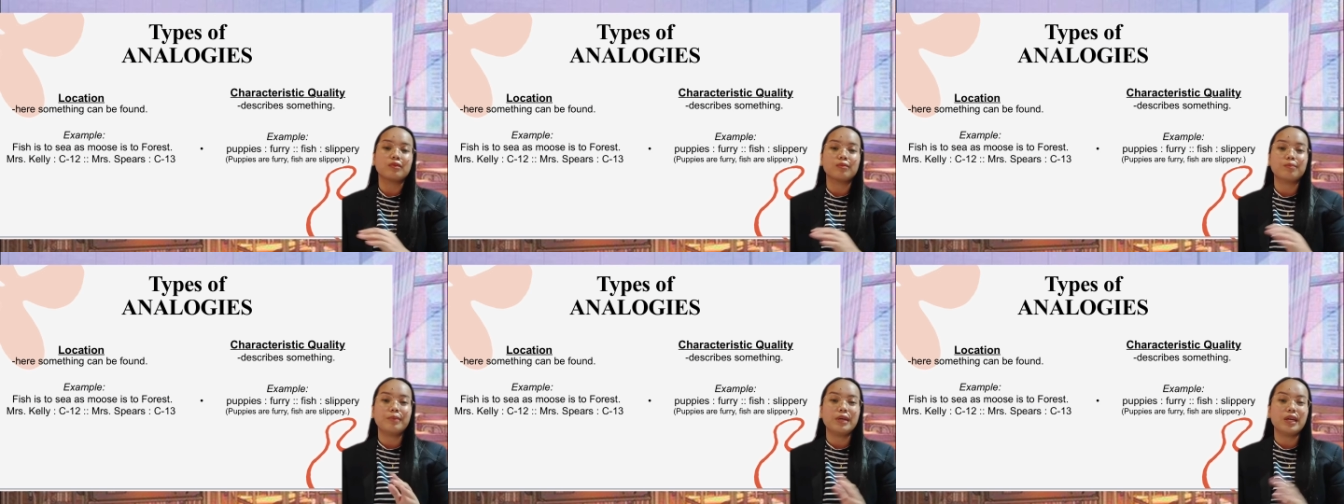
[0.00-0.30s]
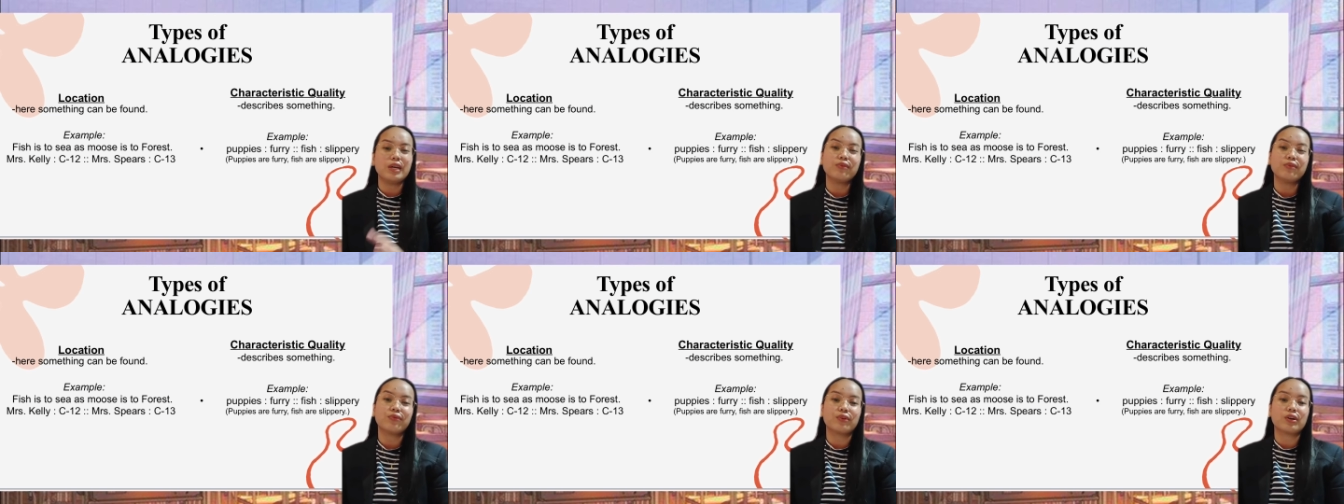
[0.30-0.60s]

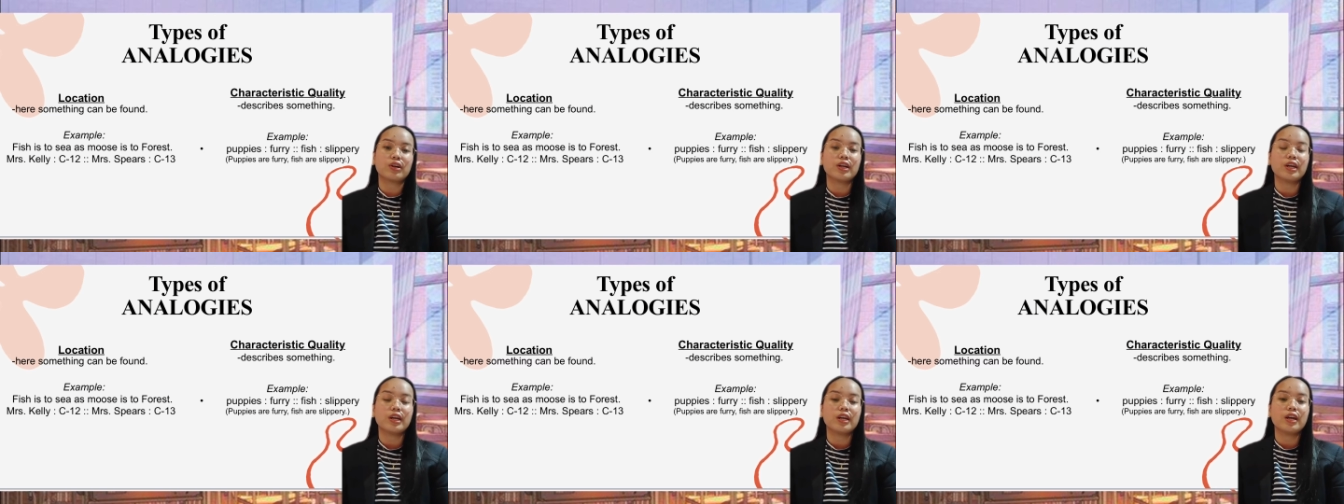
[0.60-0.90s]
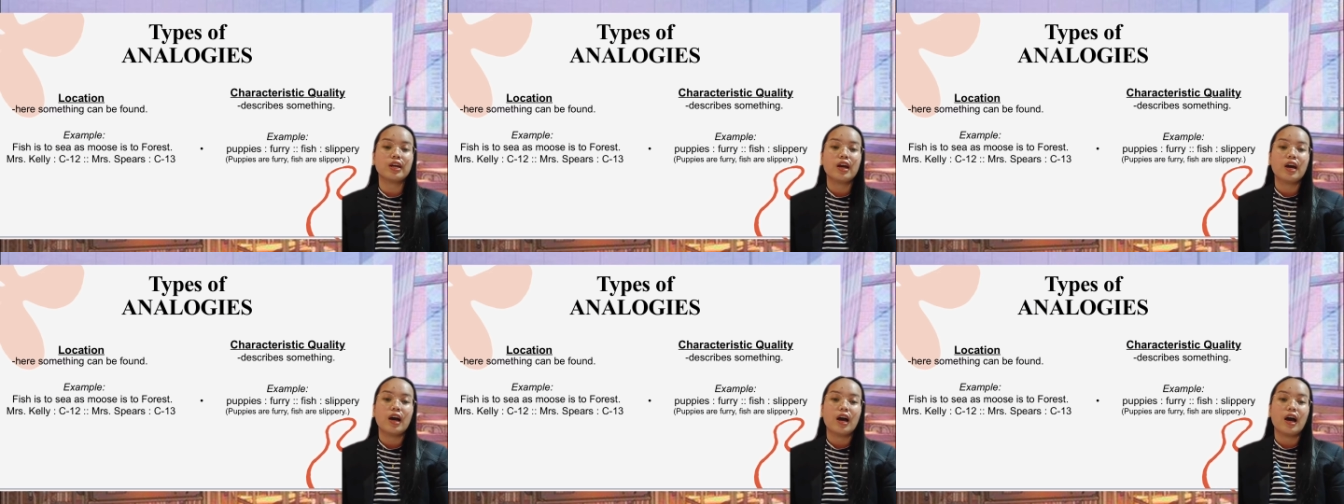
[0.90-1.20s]
being furry,
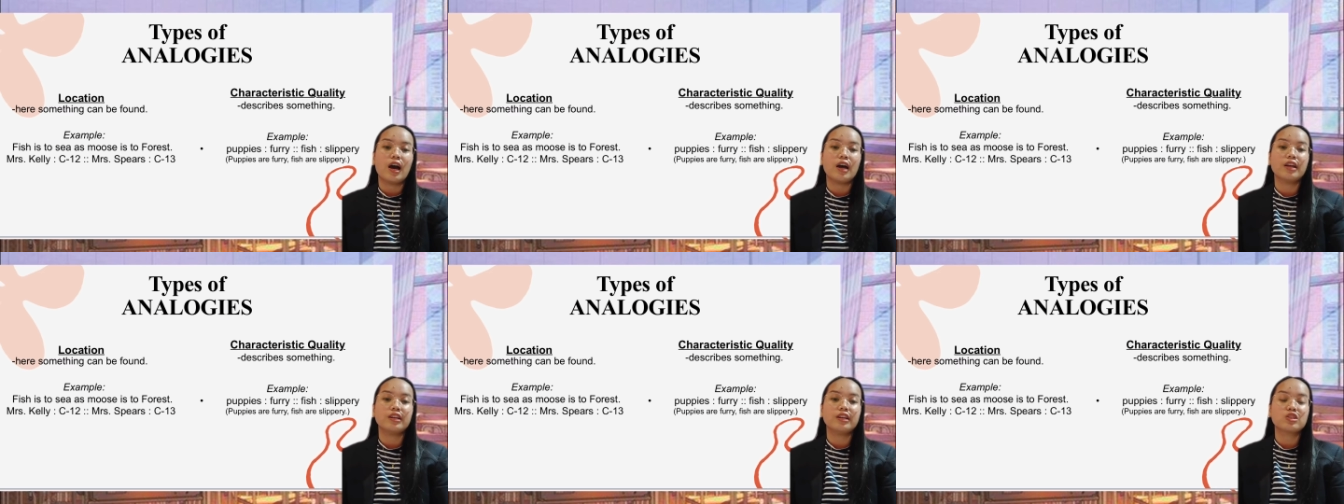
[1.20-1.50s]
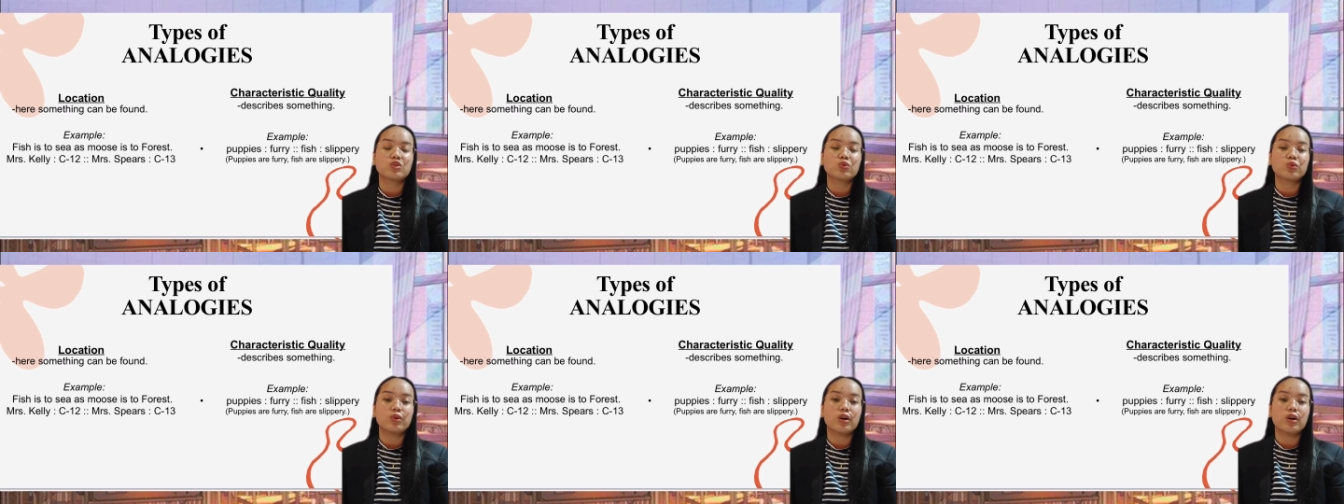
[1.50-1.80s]
and
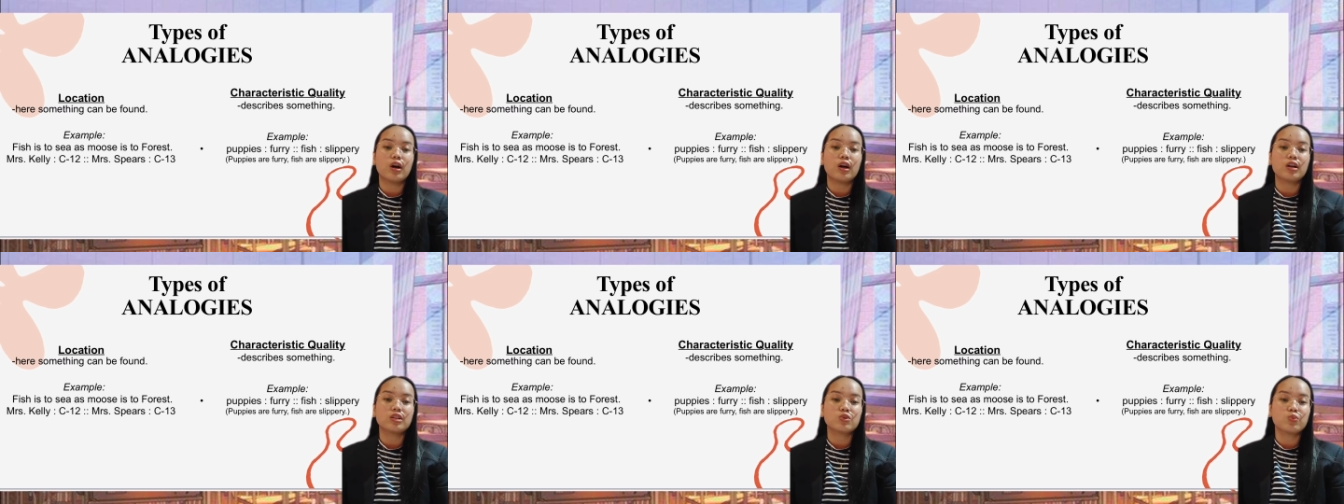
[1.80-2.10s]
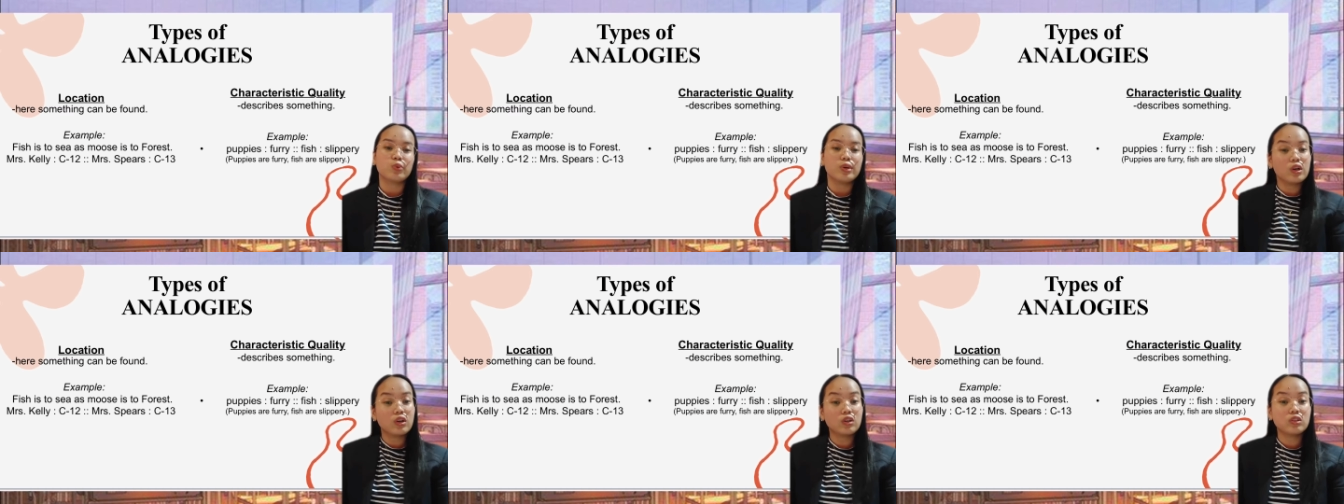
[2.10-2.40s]
as
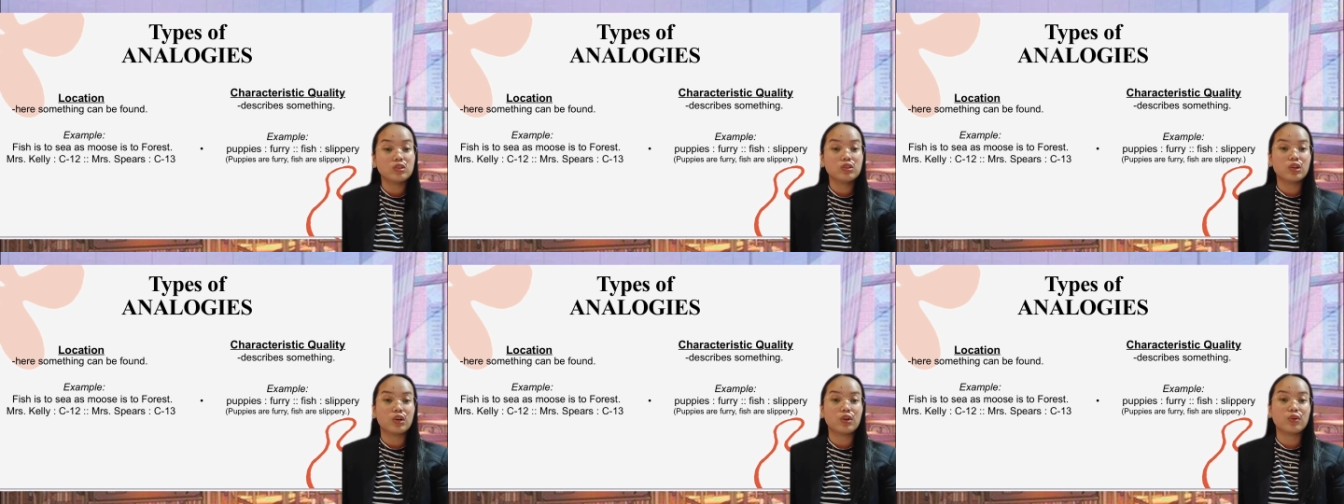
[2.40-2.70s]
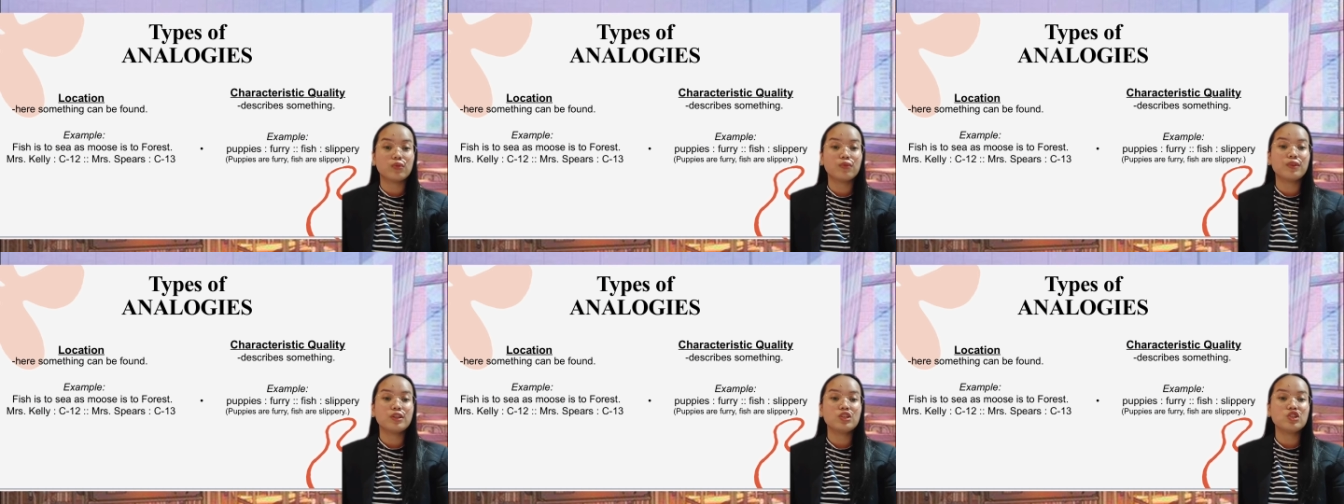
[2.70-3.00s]
we all know,
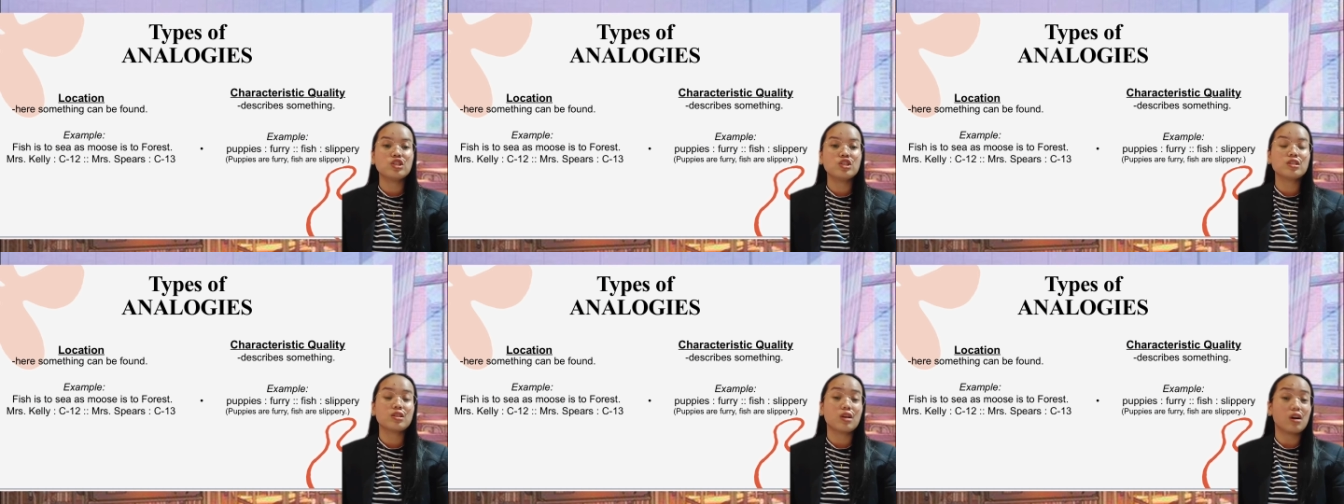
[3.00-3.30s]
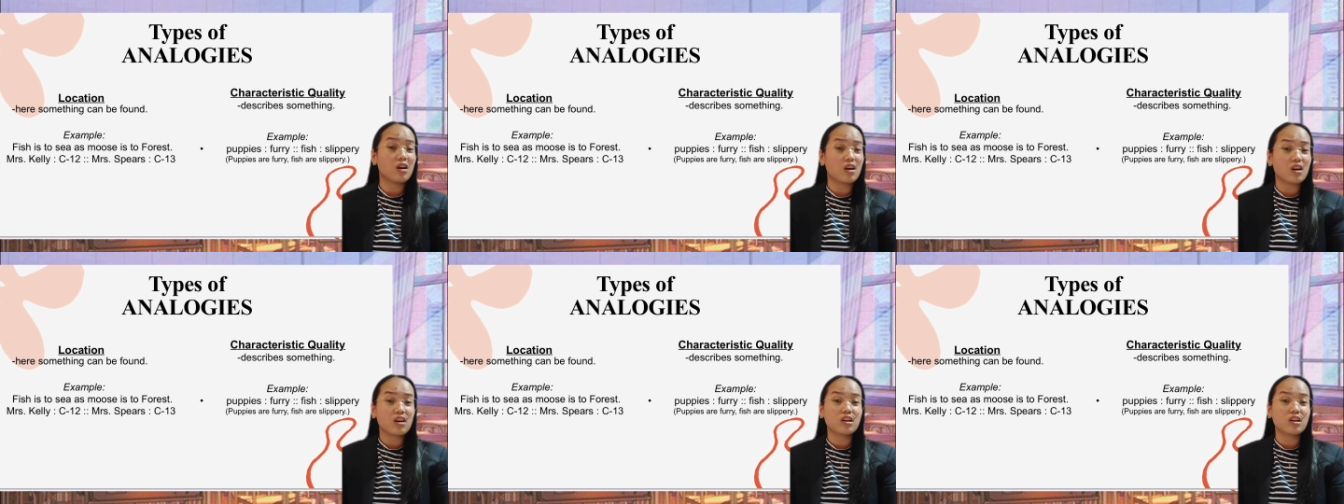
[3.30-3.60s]
fishes
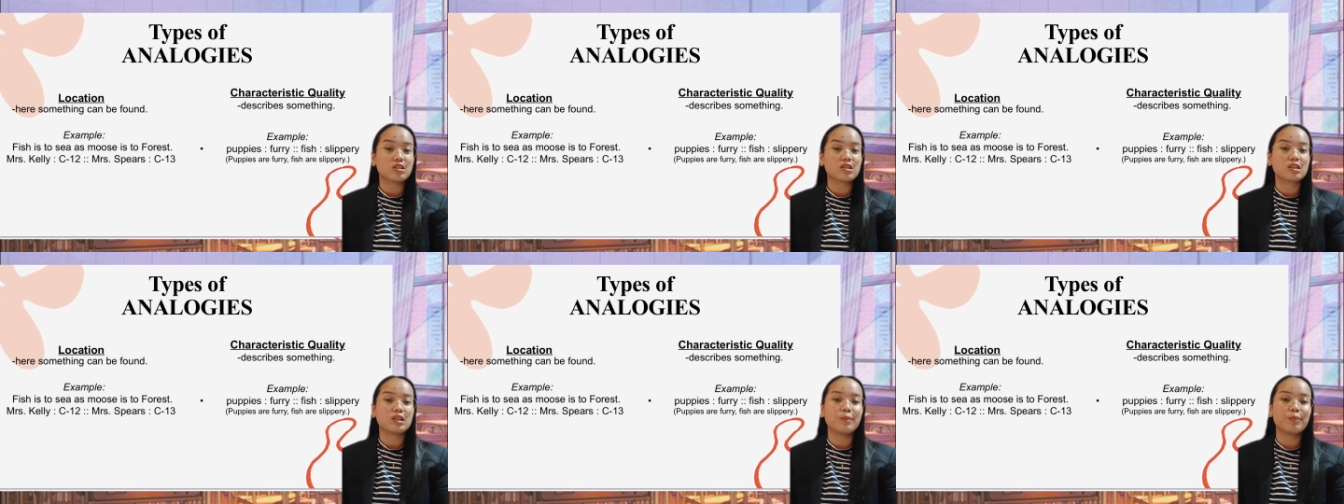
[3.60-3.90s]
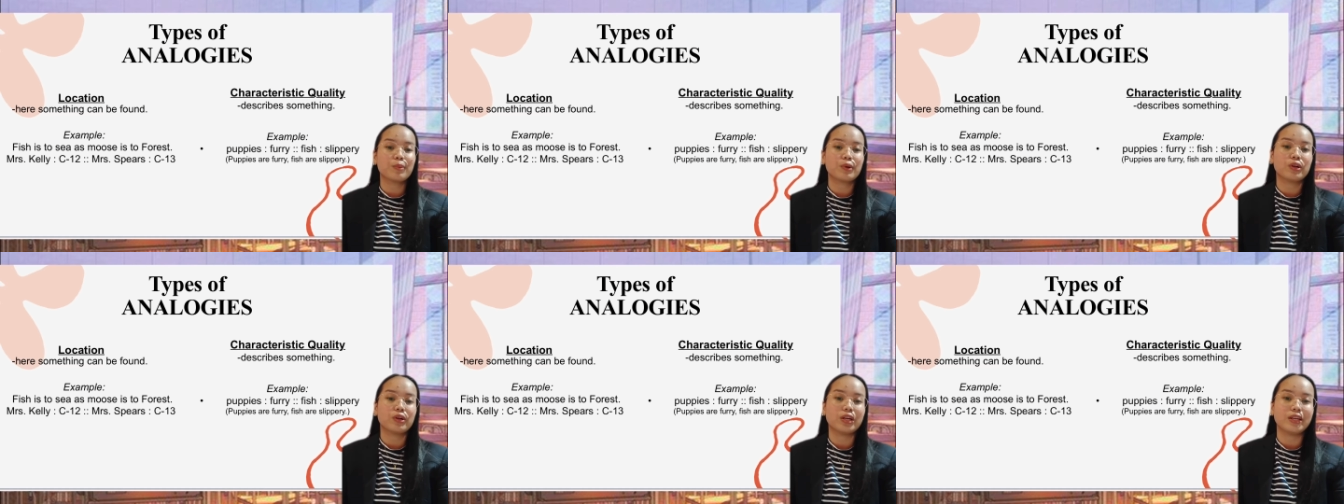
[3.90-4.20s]
are
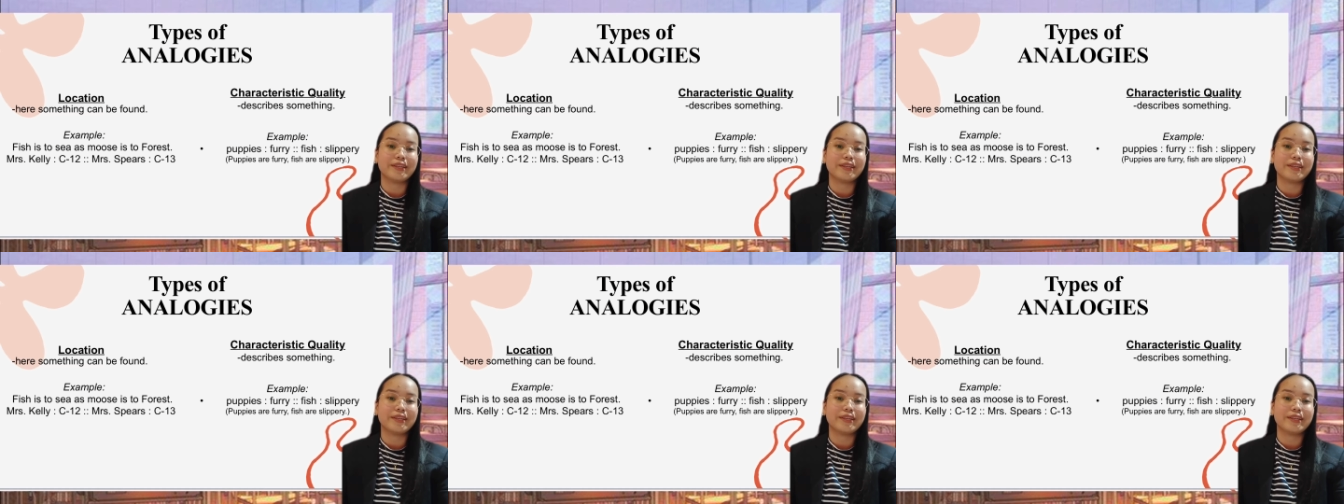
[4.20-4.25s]
slippery.